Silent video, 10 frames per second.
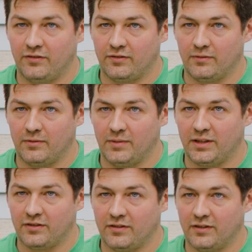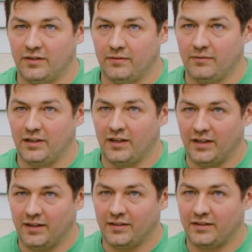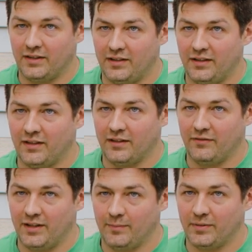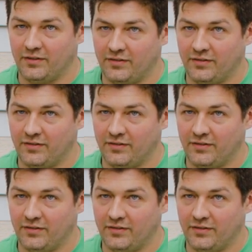so we make sure that we are getting our vapor